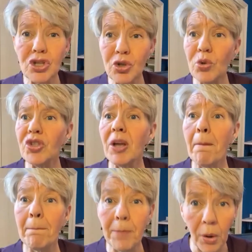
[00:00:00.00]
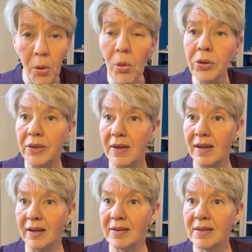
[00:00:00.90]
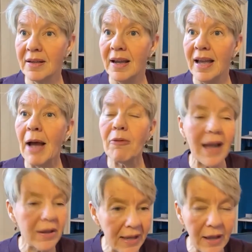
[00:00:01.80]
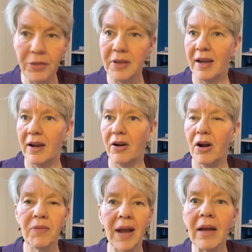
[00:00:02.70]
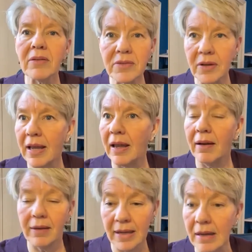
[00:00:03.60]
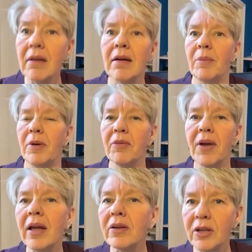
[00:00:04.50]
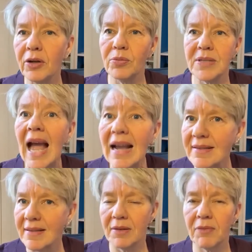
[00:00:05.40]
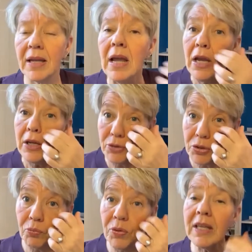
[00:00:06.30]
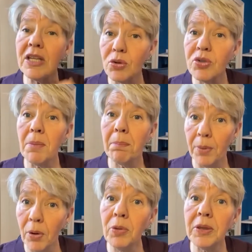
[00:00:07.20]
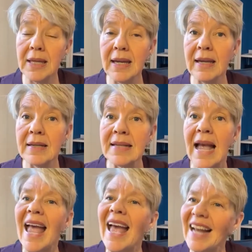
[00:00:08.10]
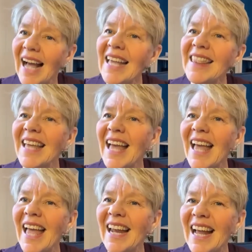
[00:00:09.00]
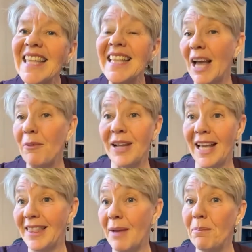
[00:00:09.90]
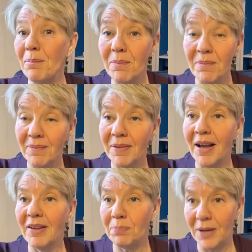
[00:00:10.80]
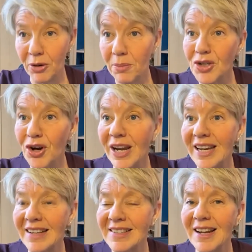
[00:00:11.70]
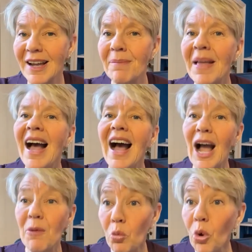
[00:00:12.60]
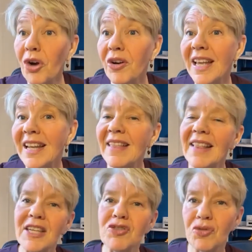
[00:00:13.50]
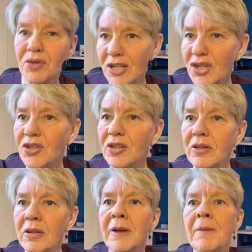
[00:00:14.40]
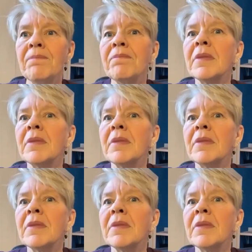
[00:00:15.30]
to do some bold things around healthcare, around income, around, you know, taxes, around, you know, to really do some bold things. And I think that will get them a bigger majority next time. I'm worried that the traditional